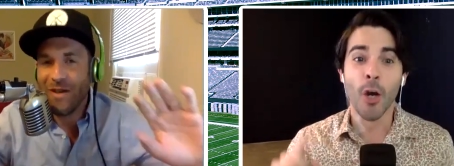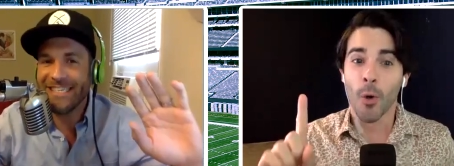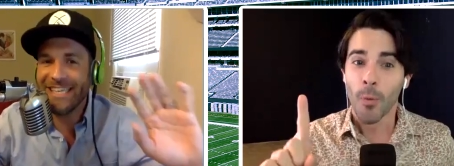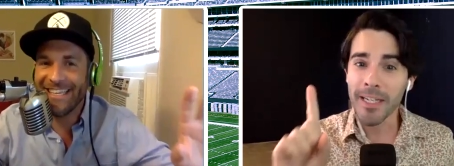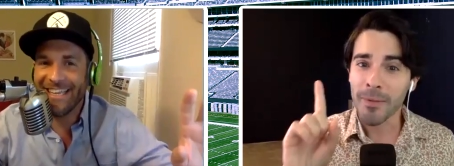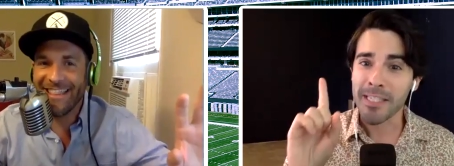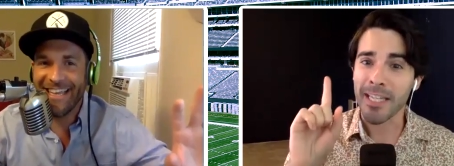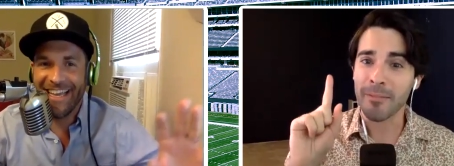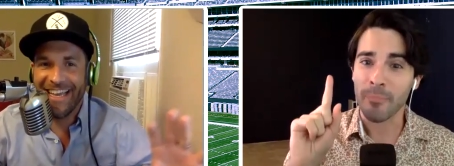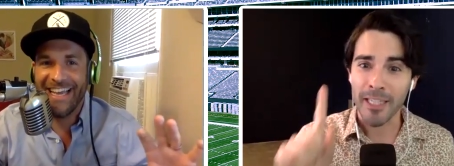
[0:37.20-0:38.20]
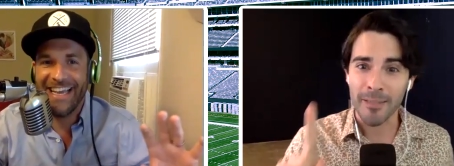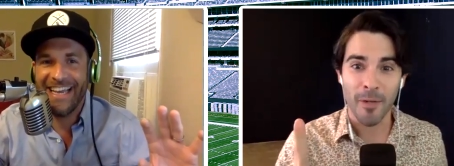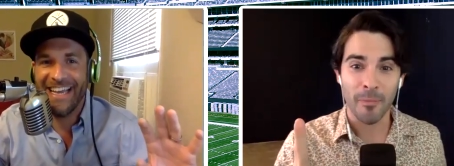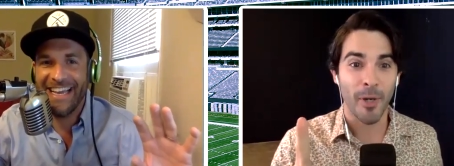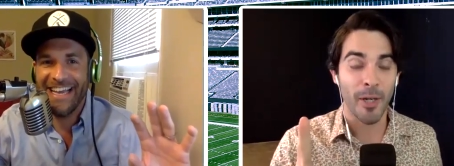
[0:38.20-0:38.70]
Speaker 1: no, we, said- we, we said pick them
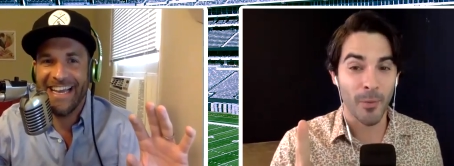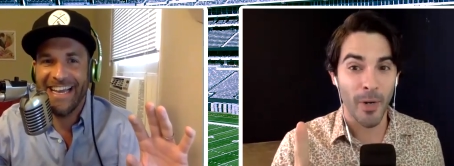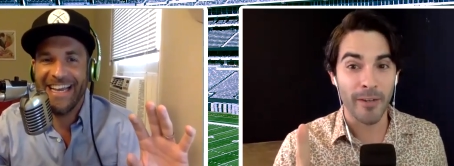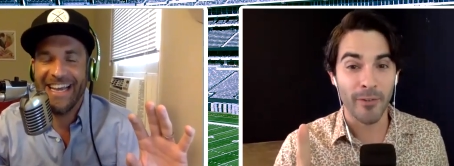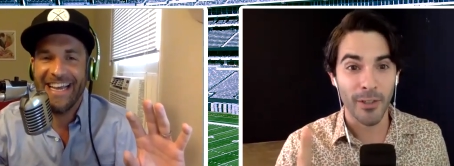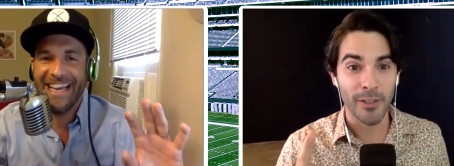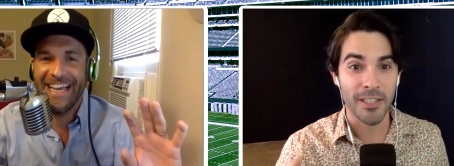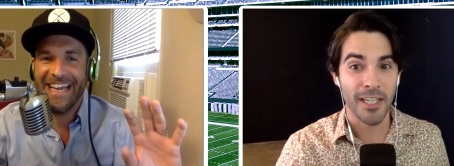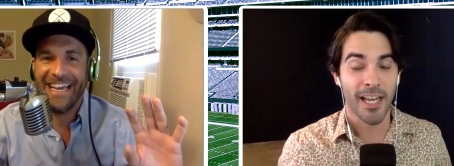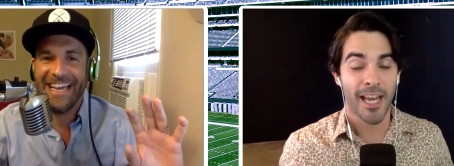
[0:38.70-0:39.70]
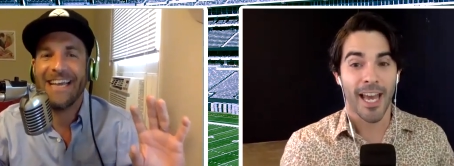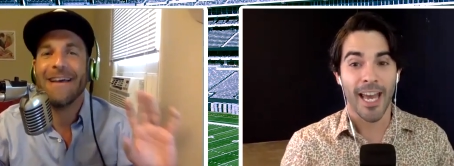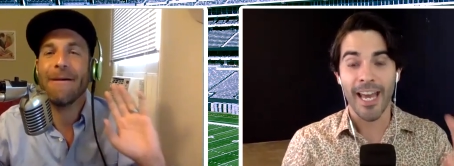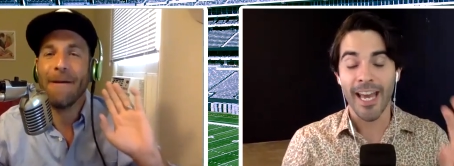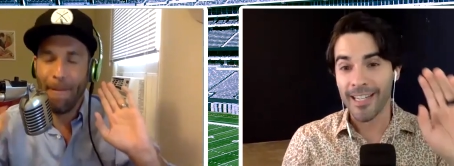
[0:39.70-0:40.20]
up on waivers,
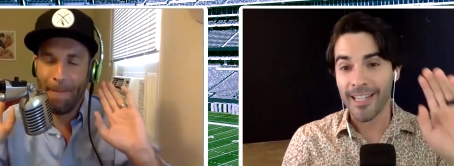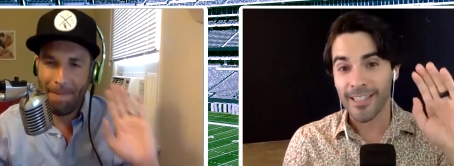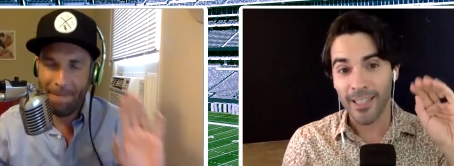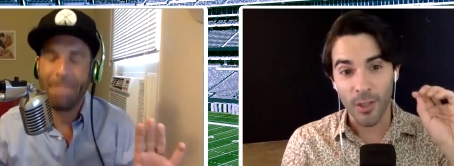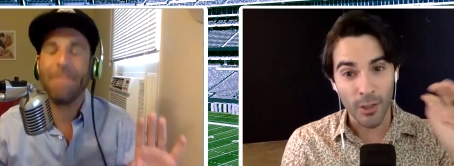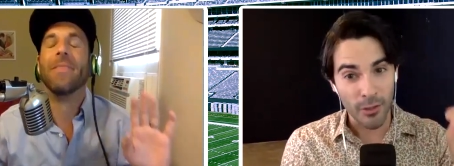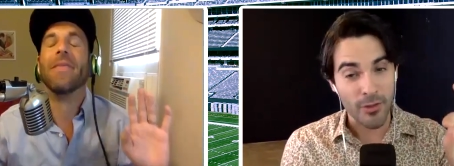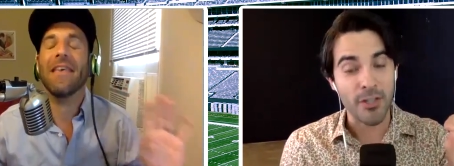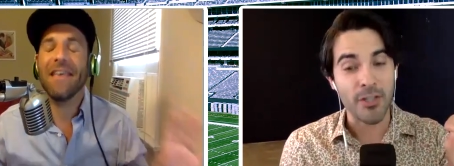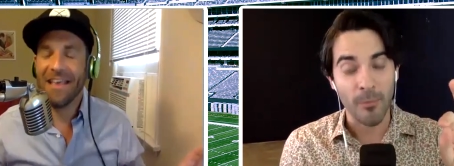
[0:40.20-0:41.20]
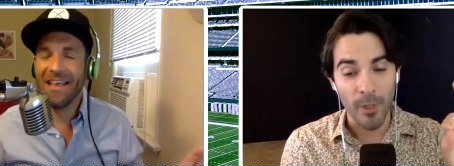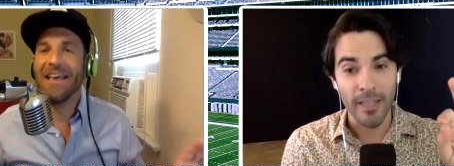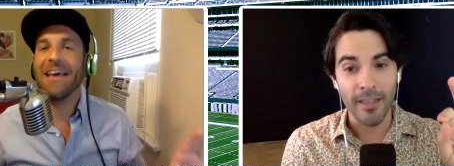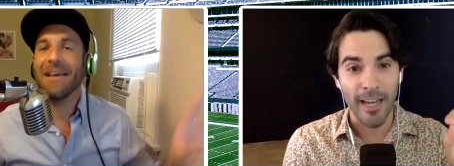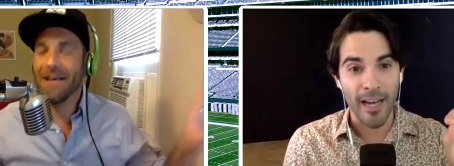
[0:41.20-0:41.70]
and someone
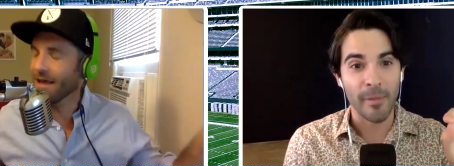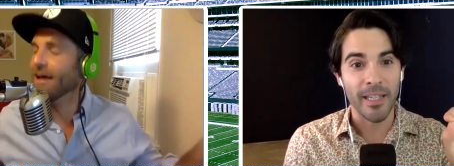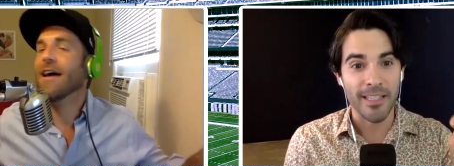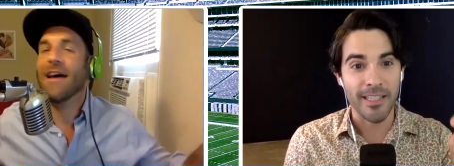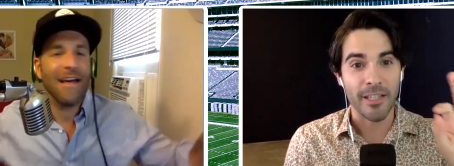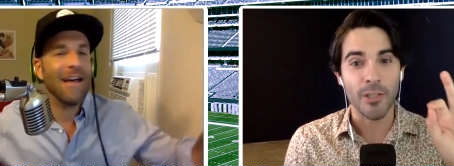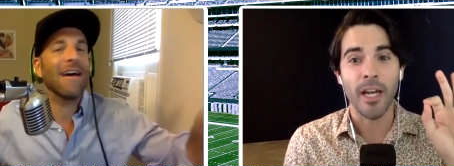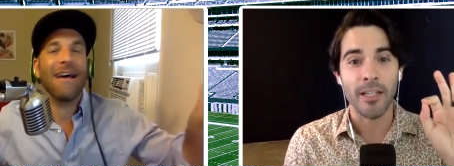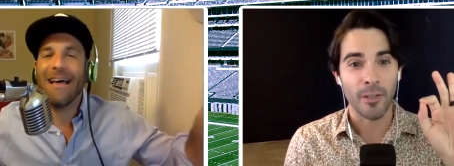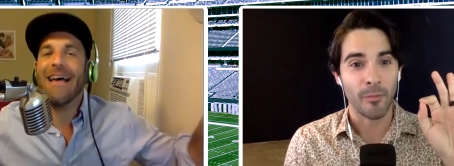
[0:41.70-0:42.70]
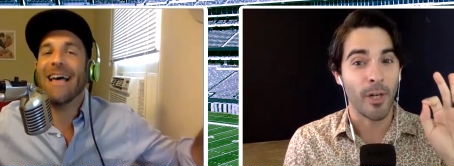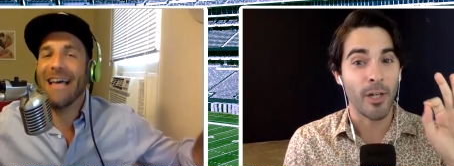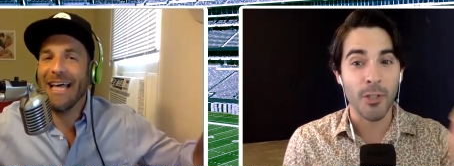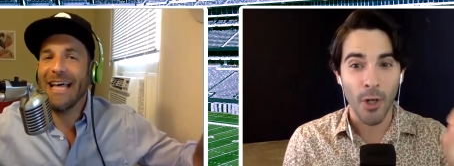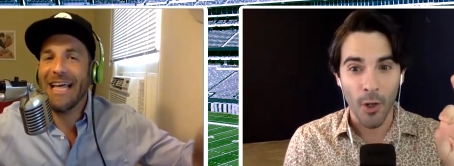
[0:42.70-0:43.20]
in the comments said you guys are a
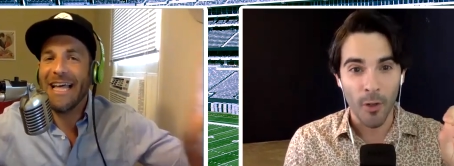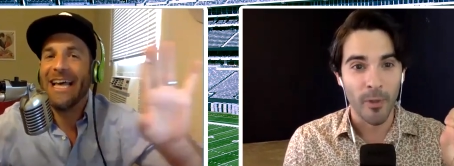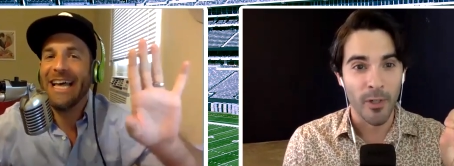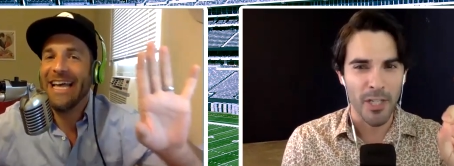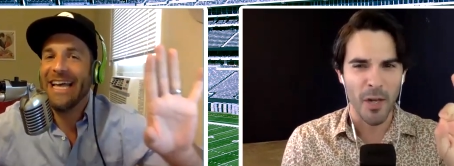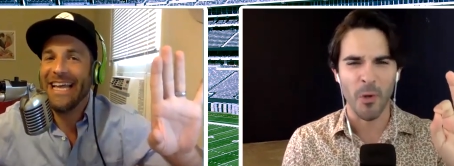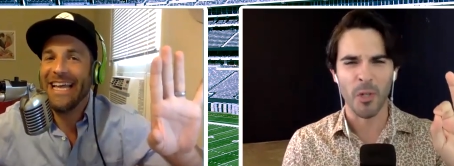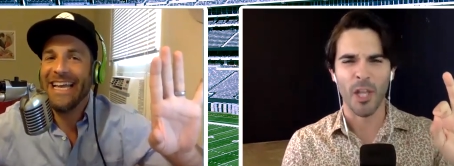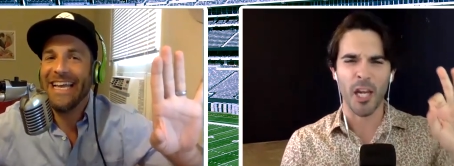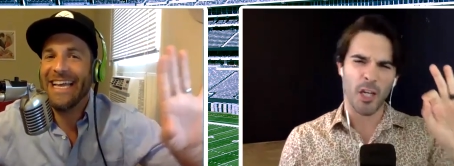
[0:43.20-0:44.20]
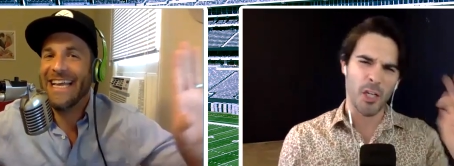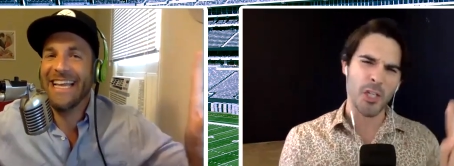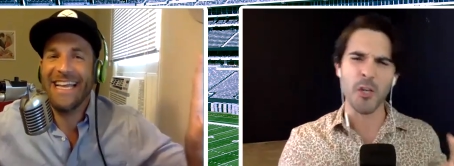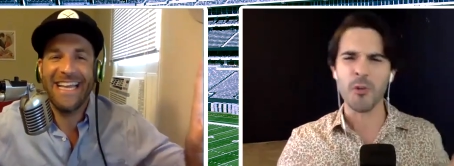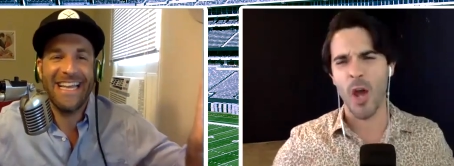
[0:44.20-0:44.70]
bunch of homers, and we are like,
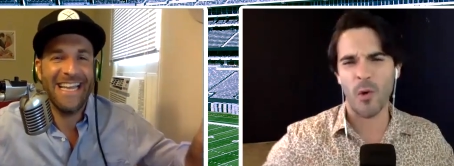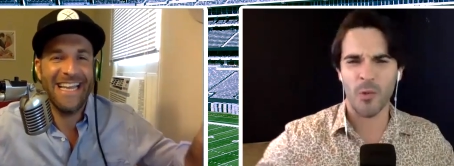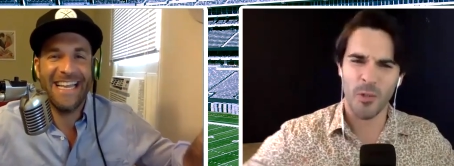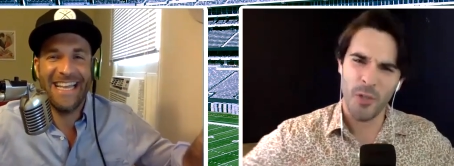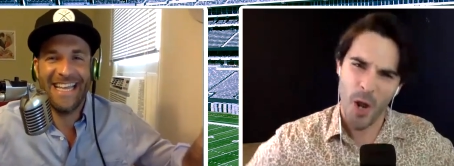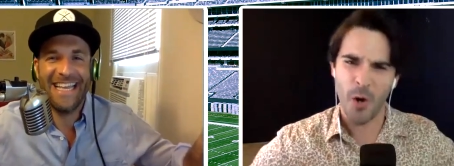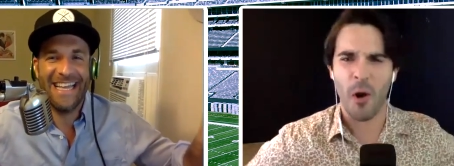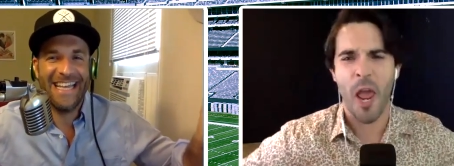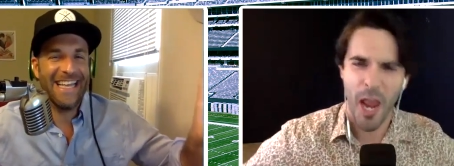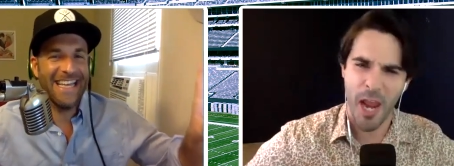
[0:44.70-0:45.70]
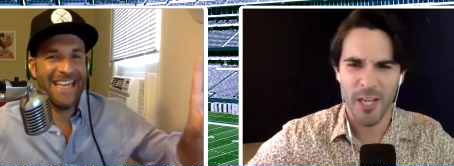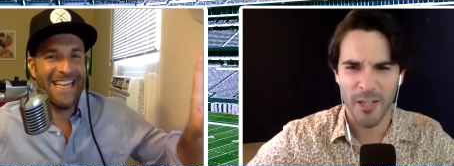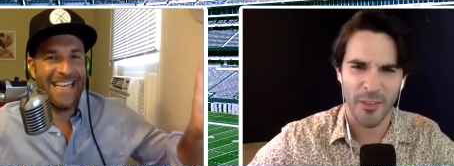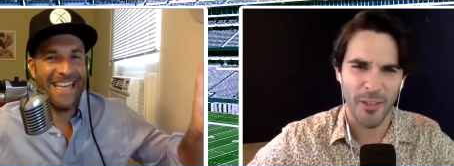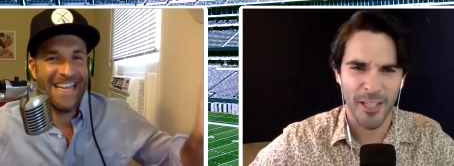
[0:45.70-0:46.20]
you don't know
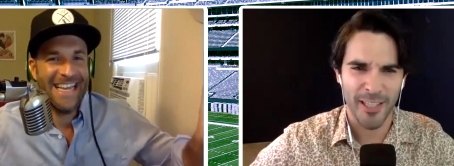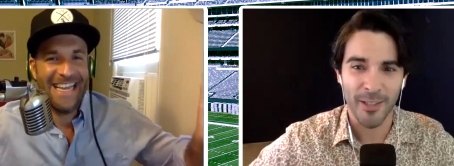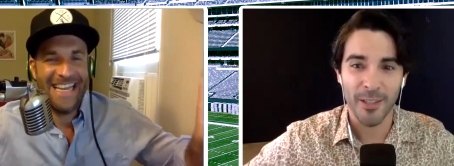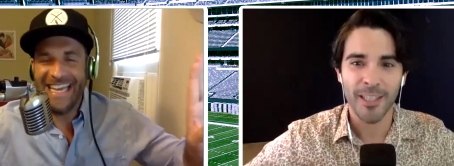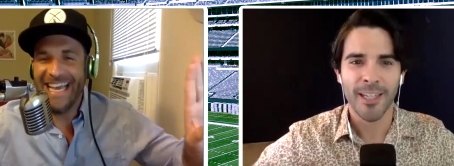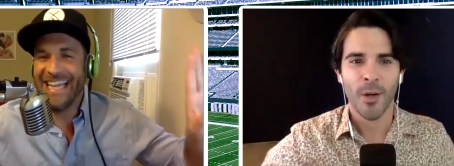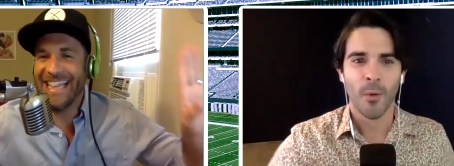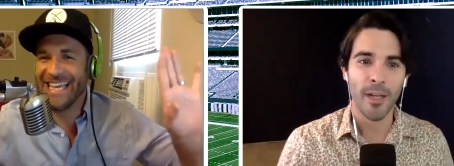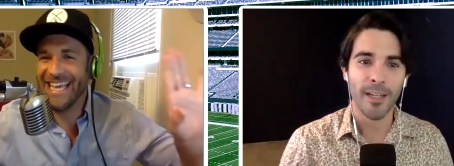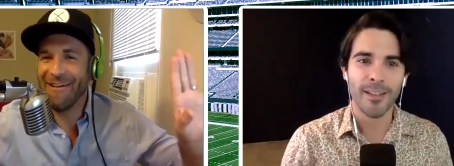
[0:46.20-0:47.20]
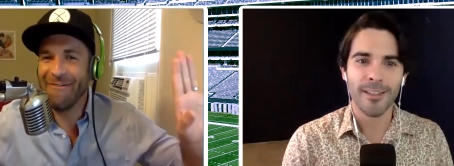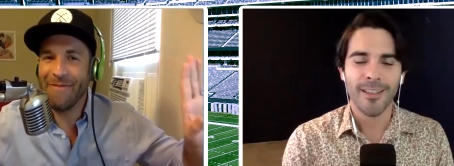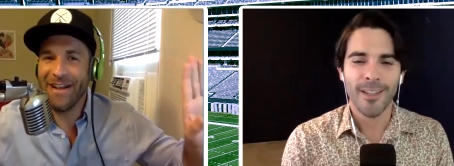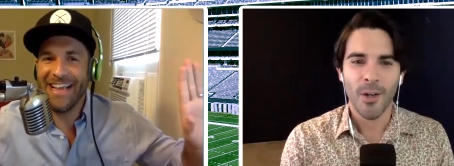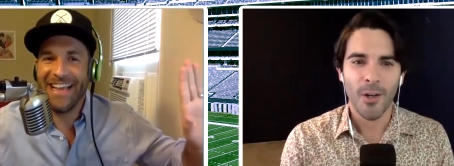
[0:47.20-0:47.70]
anything. Look well.
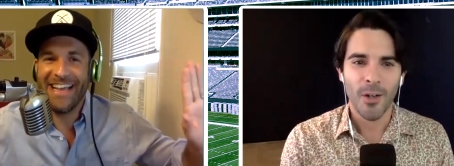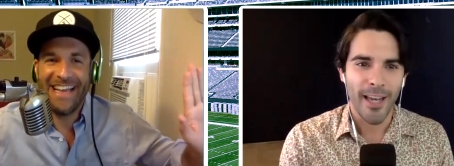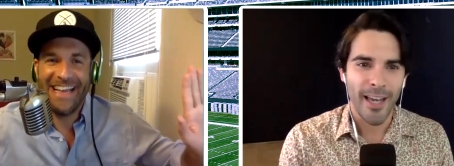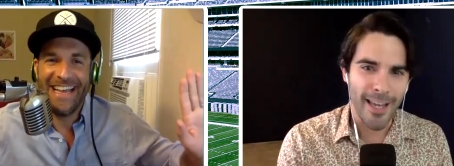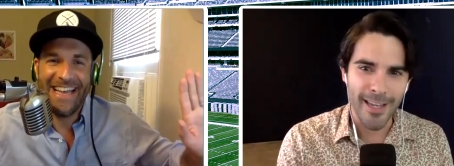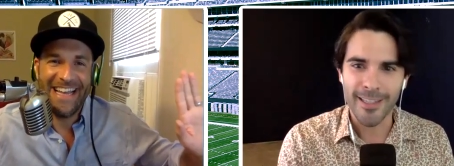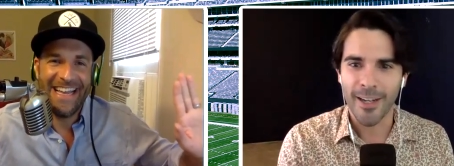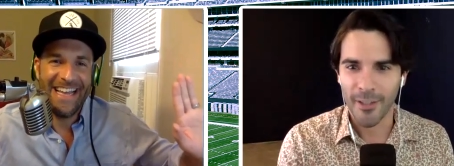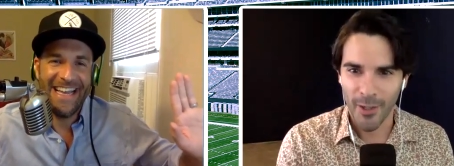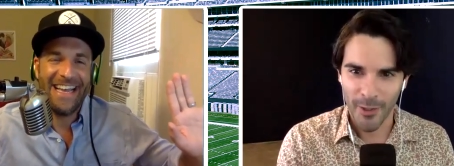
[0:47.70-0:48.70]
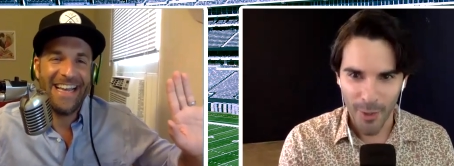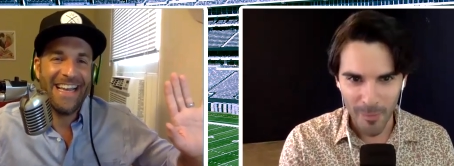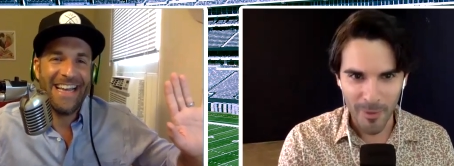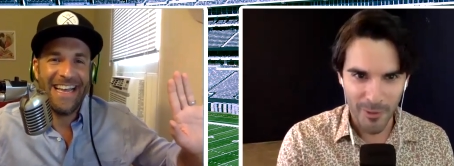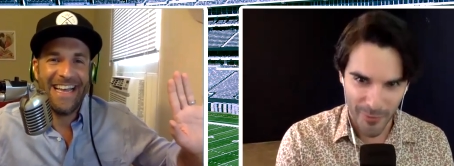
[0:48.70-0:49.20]
Egg on our Homer